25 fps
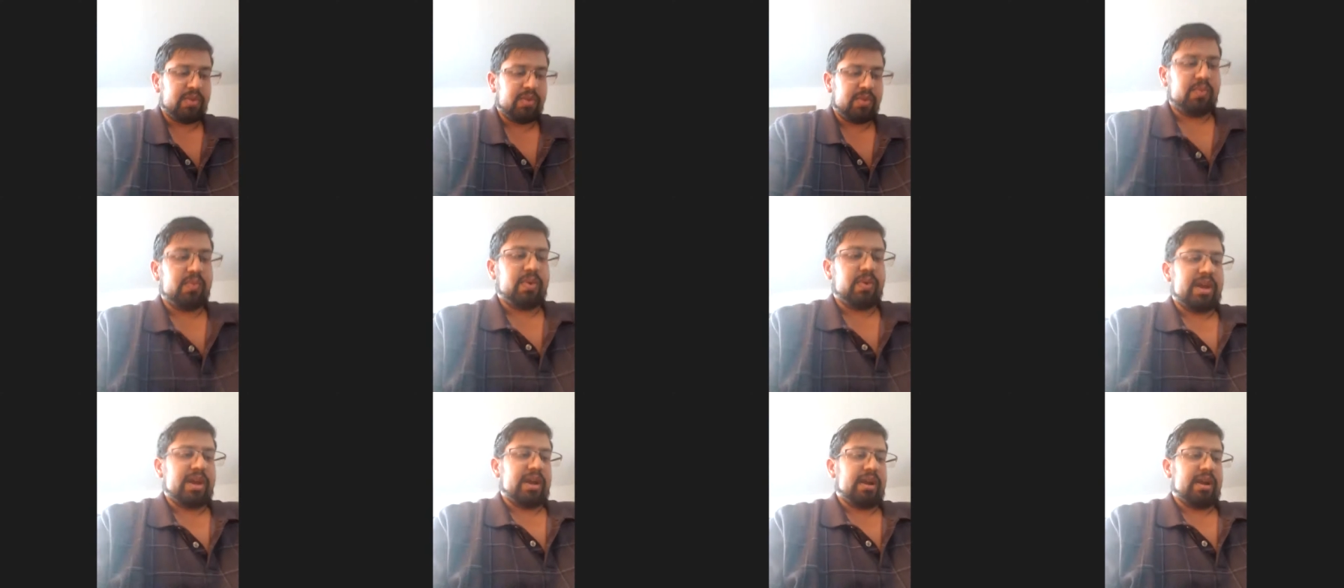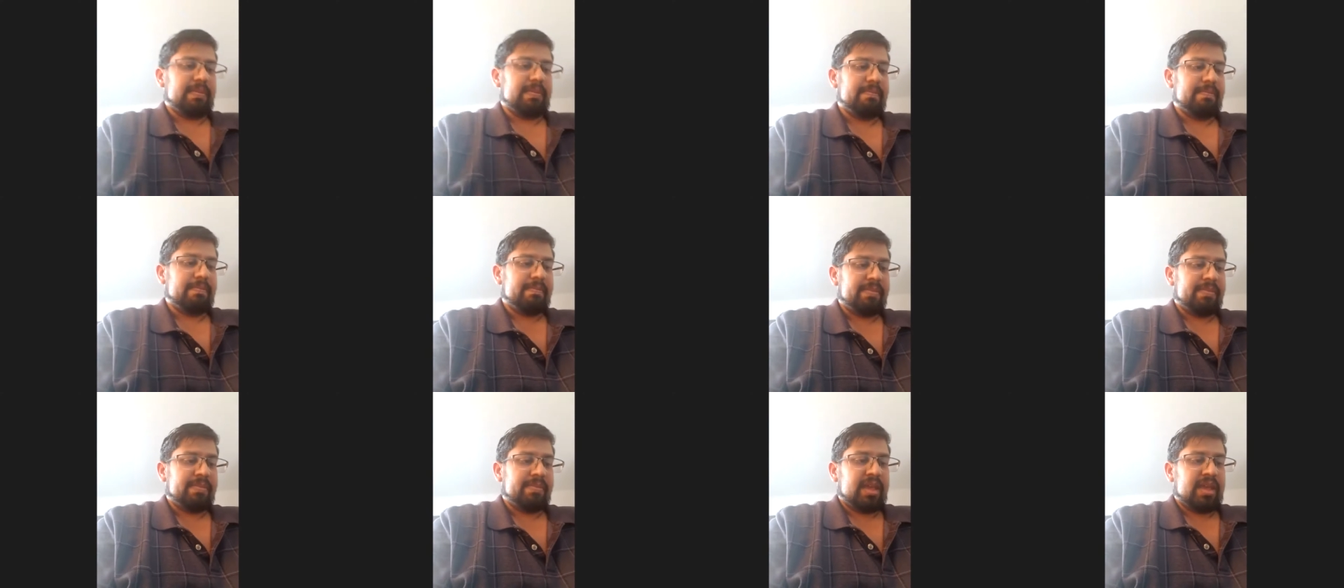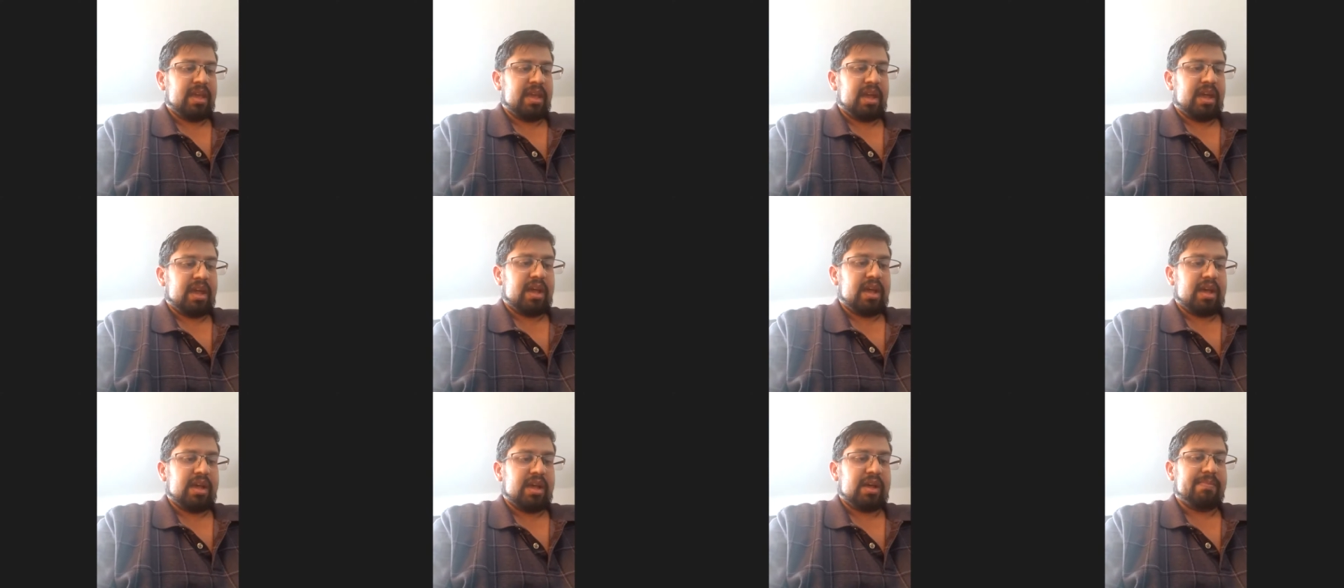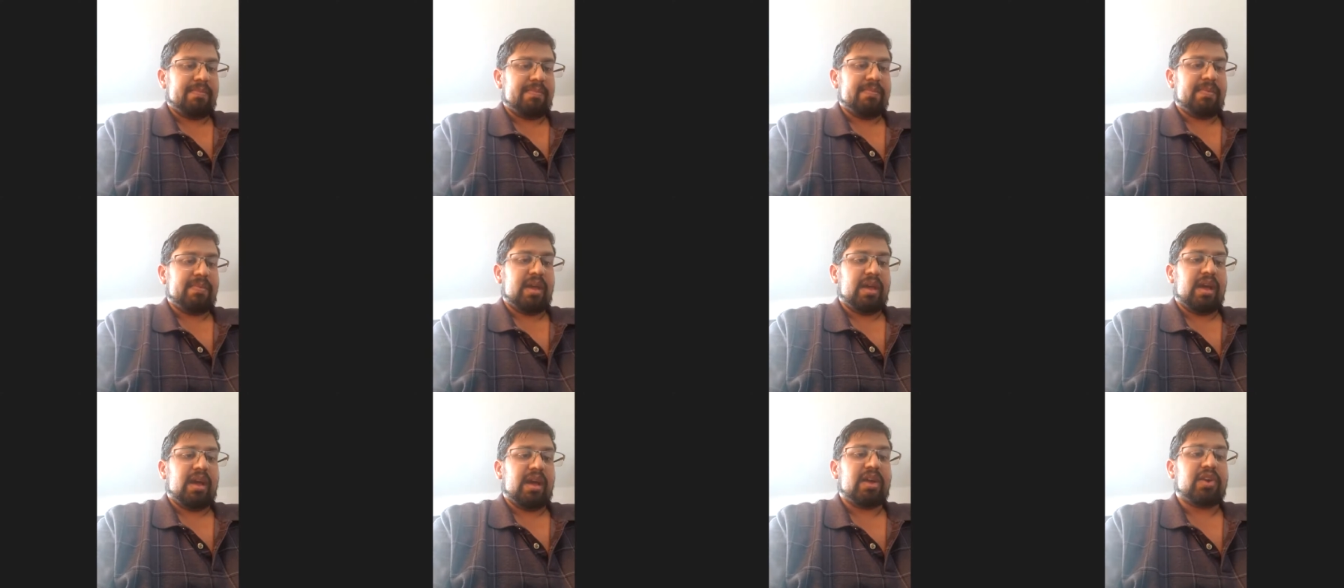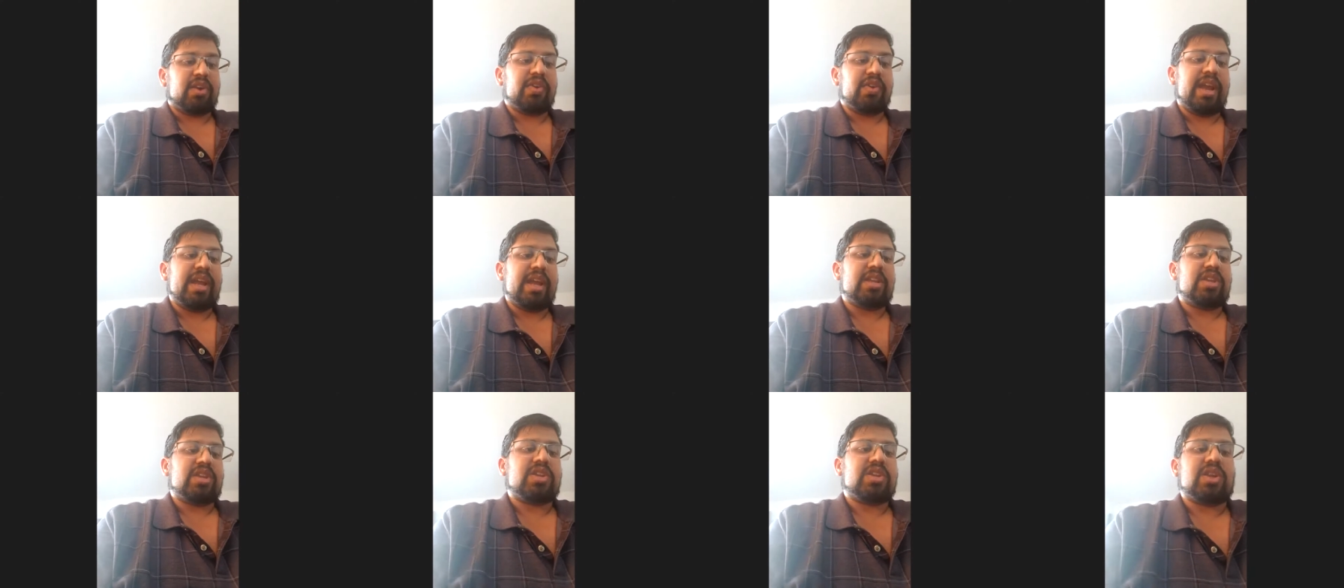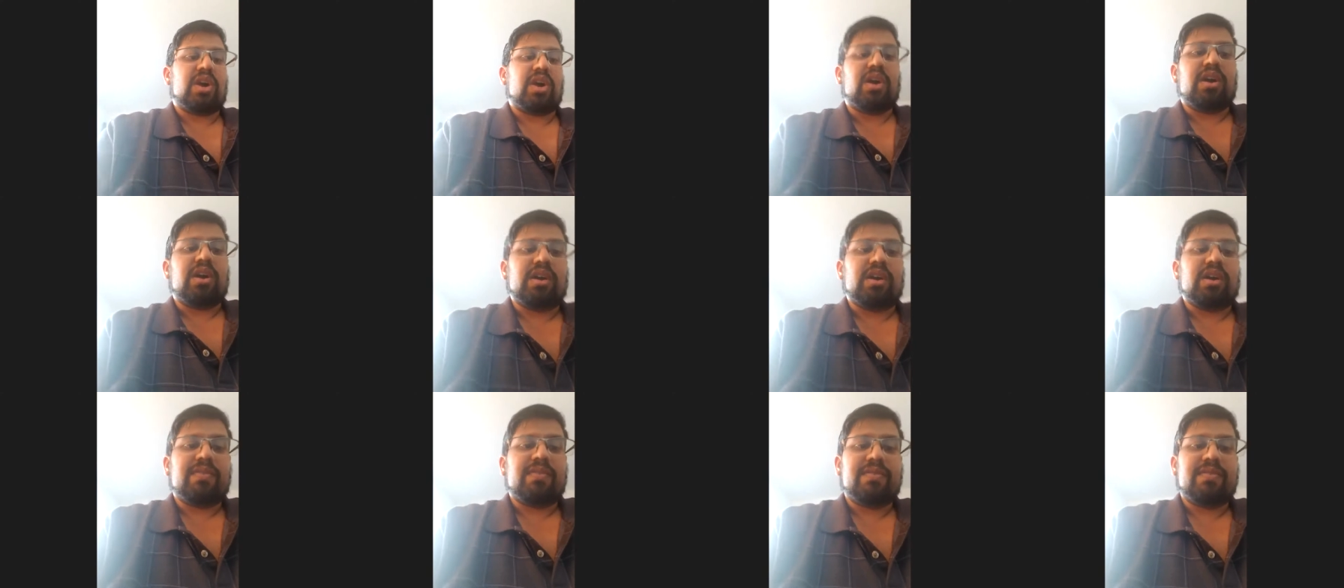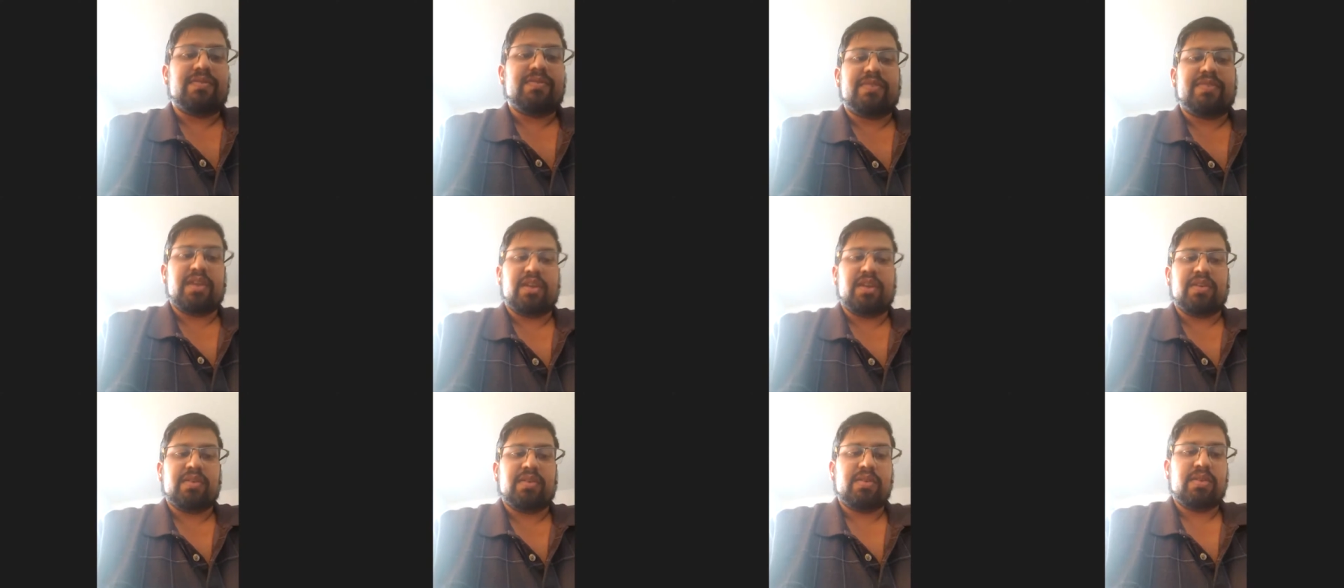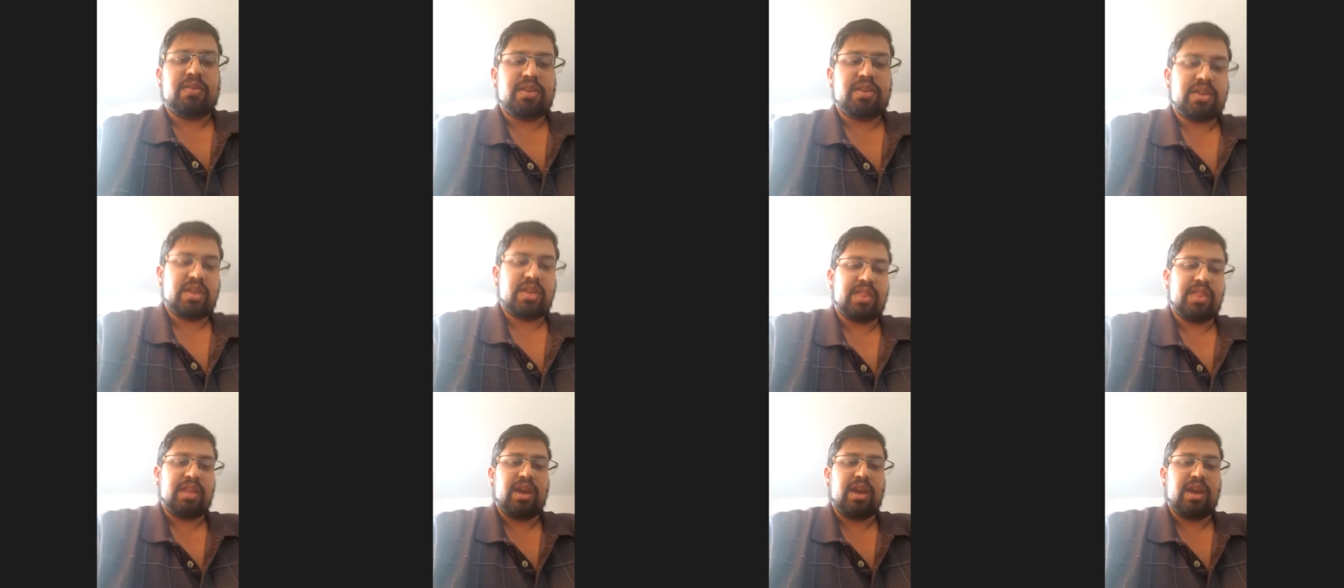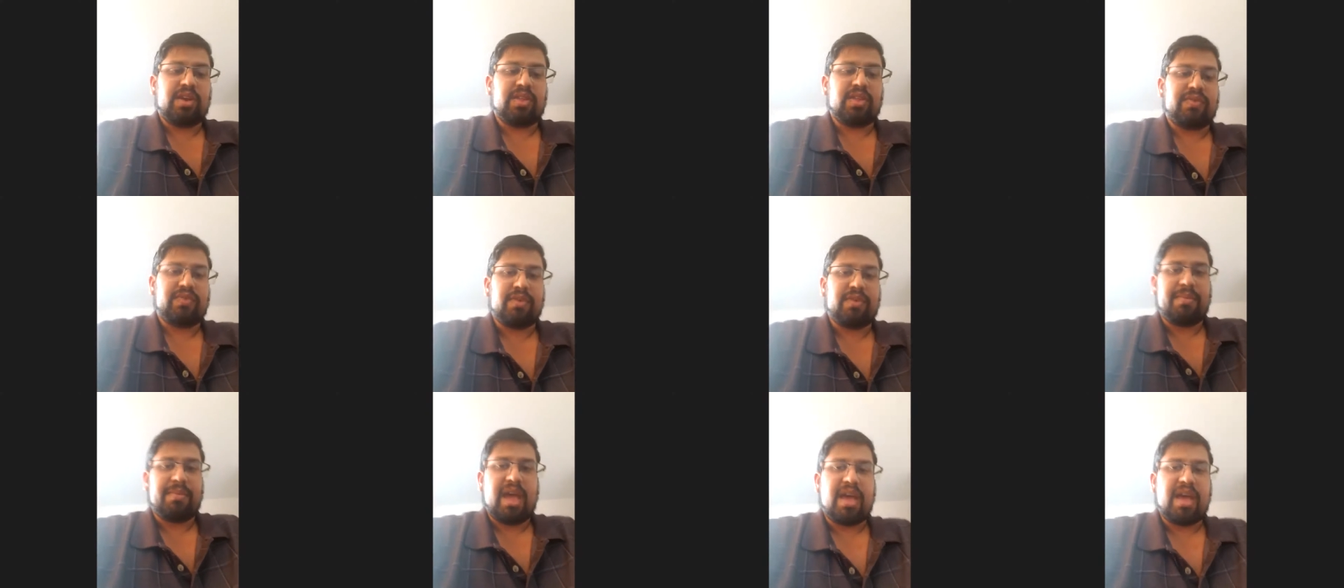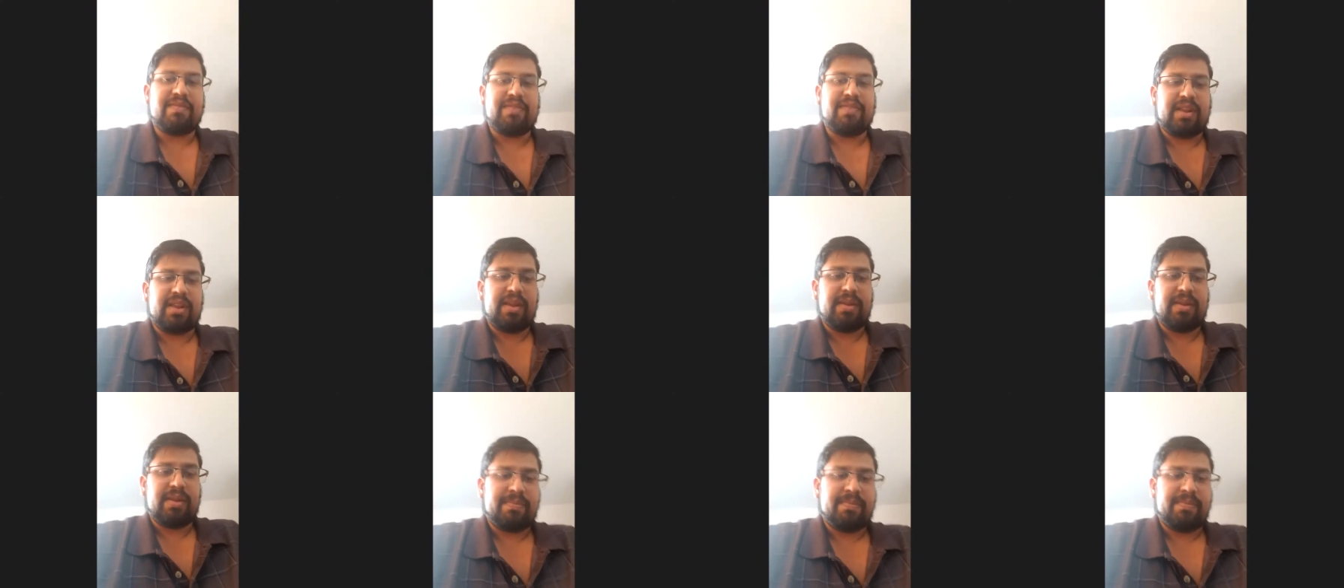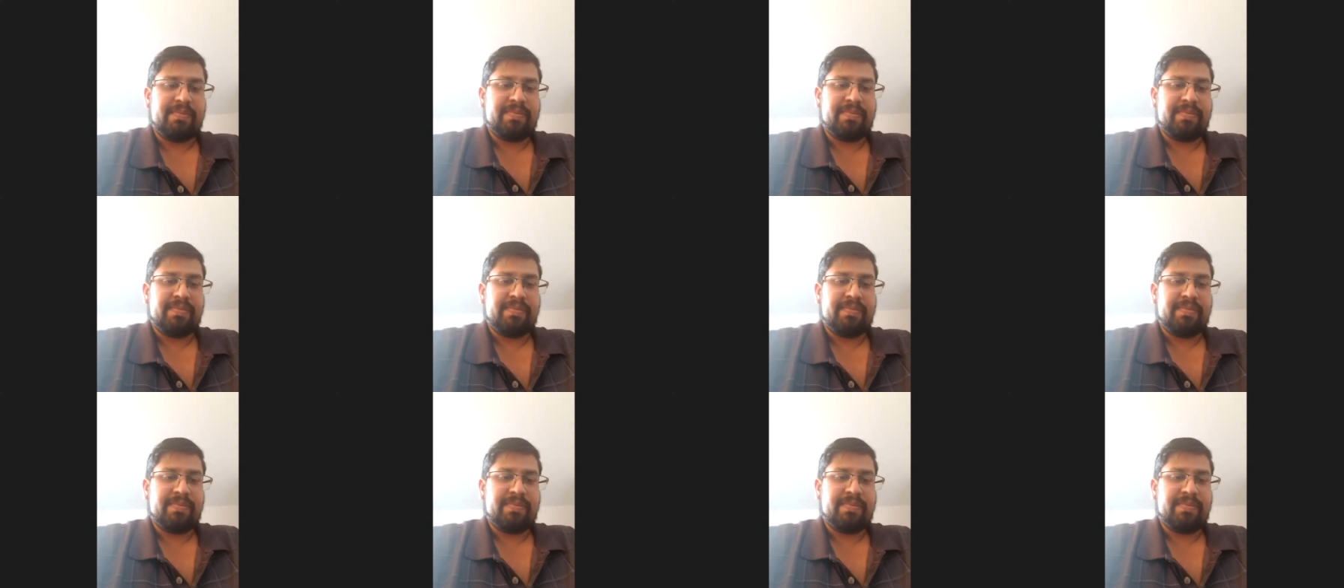where uh, a great star fell to the earth from heaven.